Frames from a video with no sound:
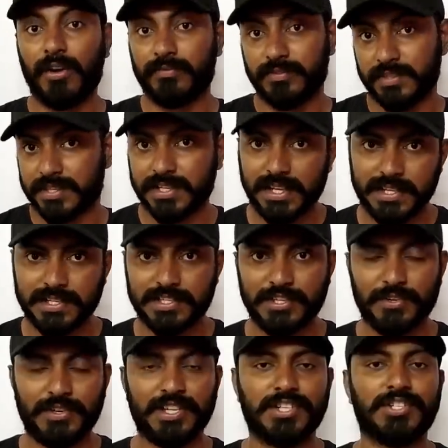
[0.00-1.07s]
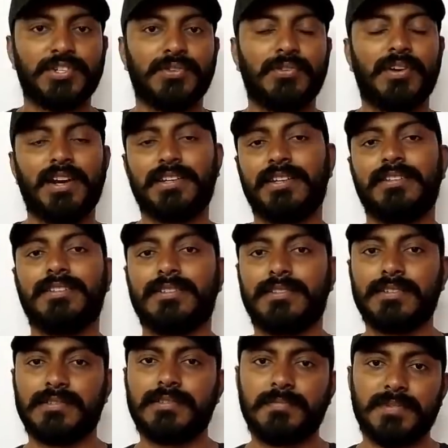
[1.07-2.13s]
of the skills you need to attend the
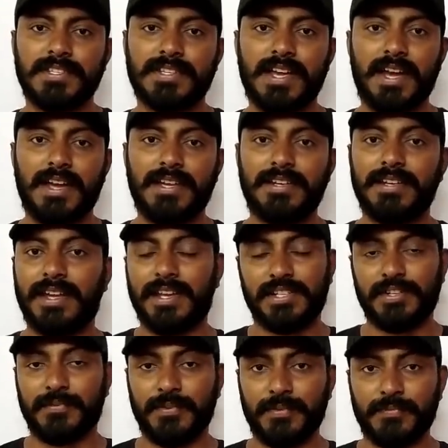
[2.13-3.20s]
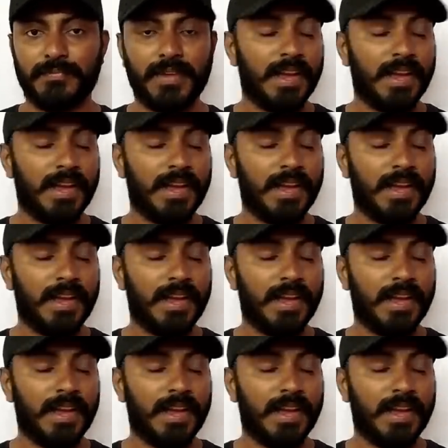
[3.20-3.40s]
system design interview.